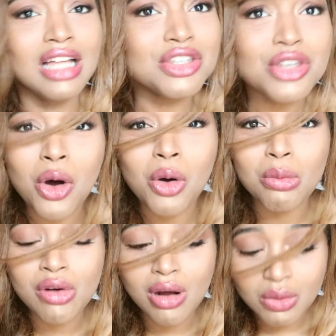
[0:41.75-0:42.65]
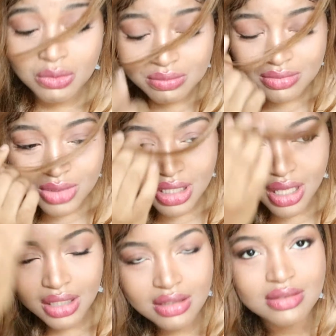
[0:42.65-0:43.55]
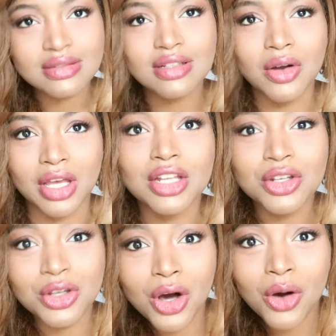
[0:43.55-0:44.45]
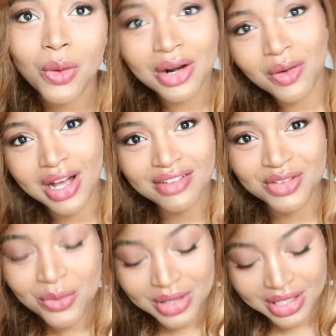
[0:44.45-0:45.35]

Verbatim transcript: No, bro. What the heck? Okay. No, I don't have no